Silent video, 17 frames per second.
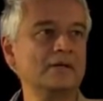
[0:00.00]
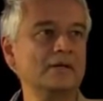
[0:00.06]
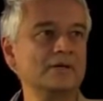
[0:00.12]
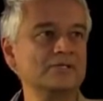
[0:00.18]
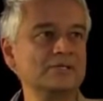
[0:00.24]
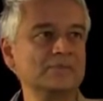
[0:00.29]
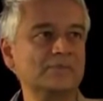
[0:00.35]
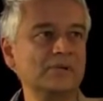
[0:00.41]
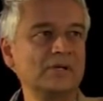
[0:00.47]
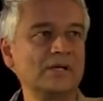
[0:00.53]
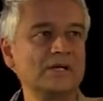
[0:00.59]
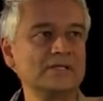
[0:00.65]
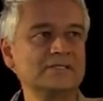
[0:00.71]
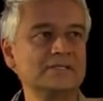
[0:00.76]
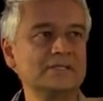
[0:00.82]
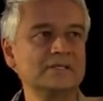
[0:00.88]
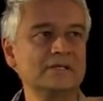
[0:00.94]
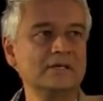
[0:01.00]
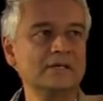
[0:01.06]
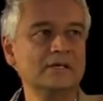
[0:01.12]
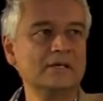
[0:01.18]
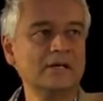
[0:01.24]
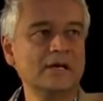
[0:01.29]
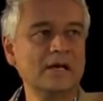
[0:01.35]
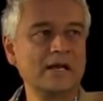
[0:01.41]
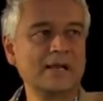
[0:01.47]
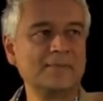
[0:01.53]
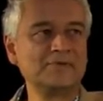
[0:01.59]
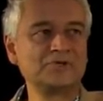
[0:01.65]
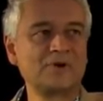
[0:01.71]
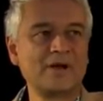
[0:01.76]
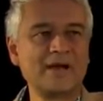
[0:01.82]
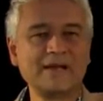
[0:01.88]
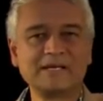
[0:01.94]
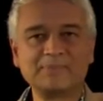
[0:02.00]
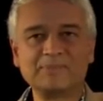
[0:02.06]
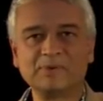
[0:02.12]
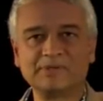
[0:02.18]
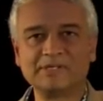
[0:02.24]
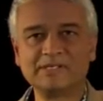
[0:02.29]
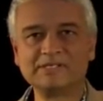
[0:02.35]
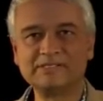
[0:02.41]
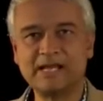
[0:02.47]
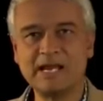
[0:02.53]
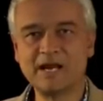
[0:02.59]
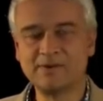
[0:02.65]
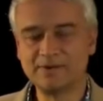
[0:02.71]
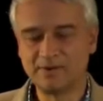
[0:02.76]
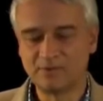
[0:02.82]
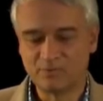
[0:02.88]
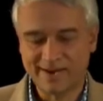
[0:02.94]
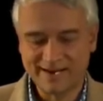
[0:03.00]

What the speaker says: There's a plus, and I'm trying to put these down